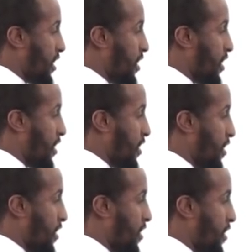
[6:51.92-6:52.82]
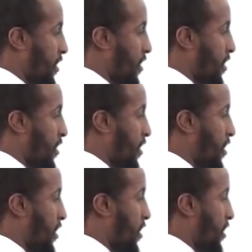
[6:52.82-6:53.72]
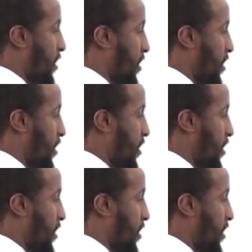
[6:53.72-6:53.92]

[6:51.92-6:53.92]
Nothing is said.